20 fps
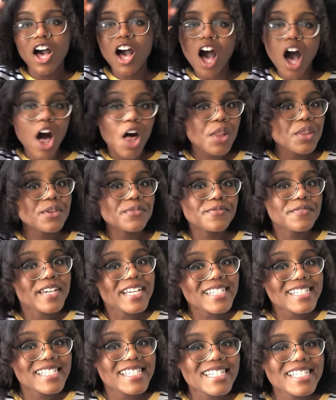all the
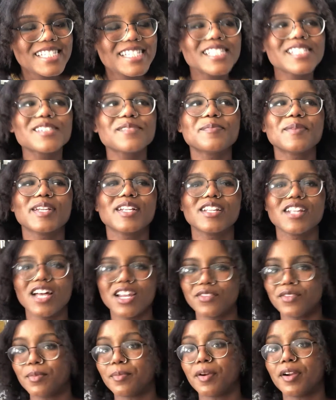fixins, but a lot
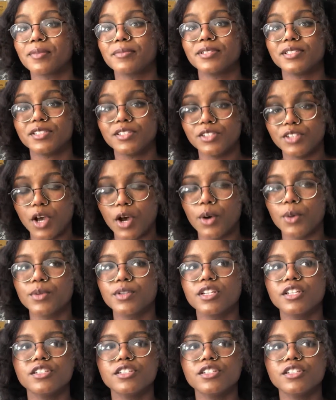of apartments don't.